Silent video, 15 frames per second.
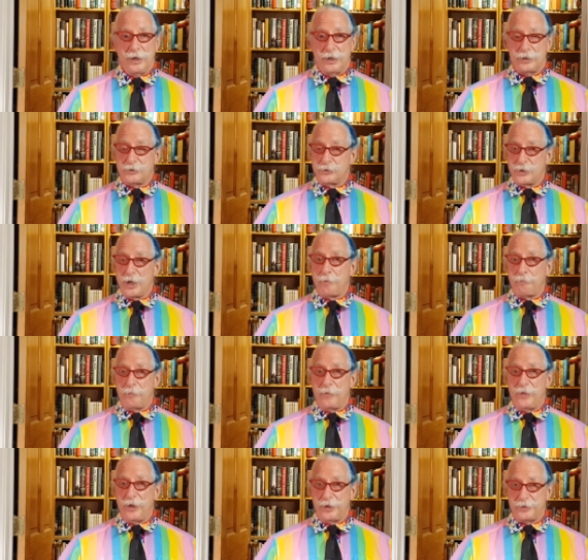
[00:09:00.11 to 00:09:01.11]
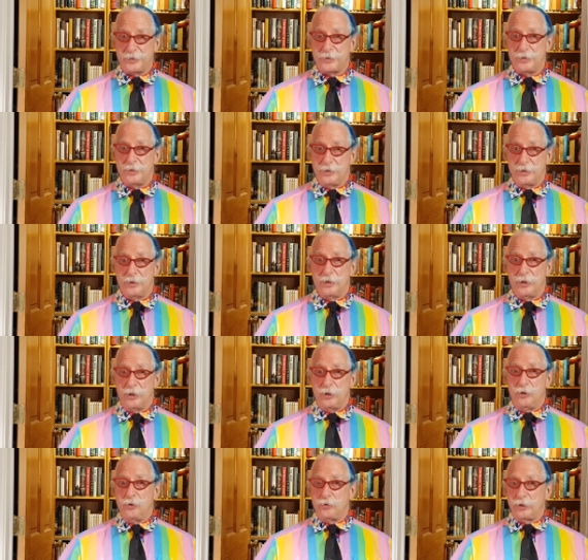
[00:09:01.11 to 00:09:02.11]
accept that
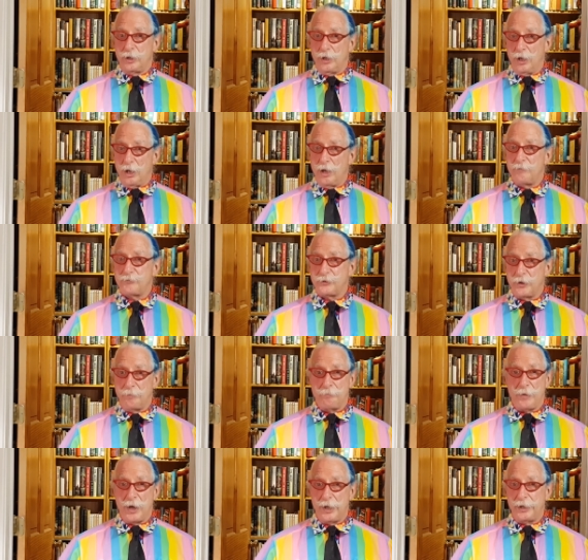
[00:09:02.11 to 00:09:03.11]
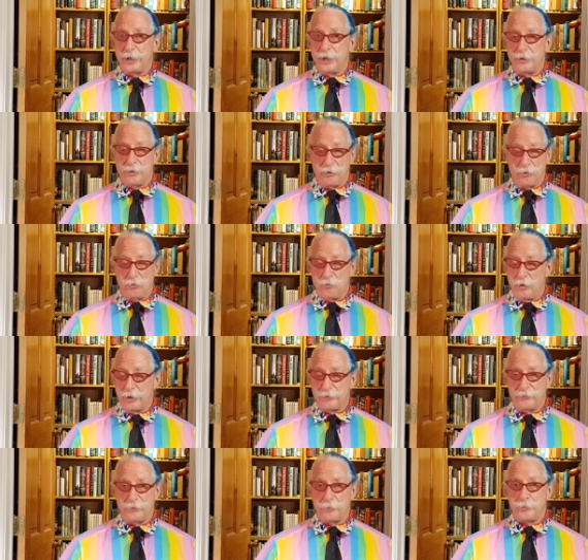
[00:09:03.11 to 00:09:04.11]
you can love somebody and they're a wonderful